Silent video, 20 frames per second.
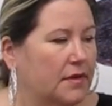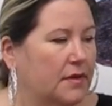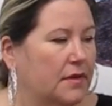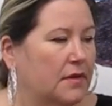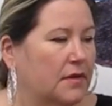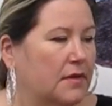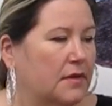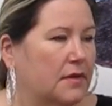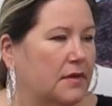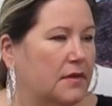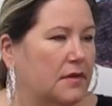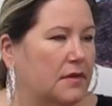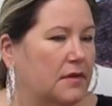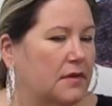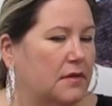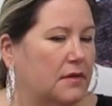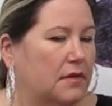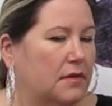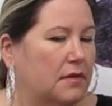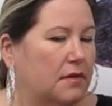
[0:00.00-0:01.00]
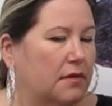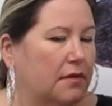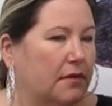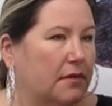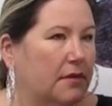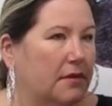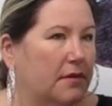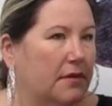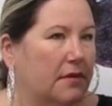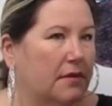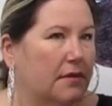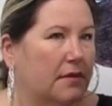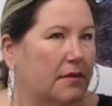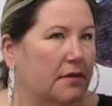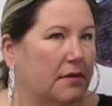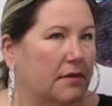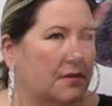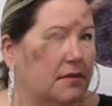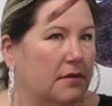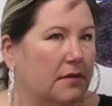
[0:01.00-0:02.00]

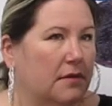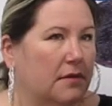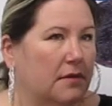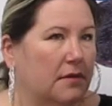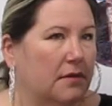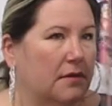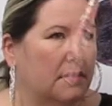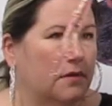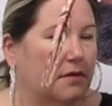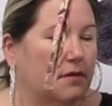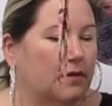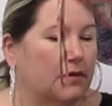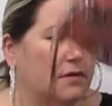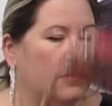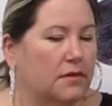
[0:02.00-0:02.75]
The person shown says nothing.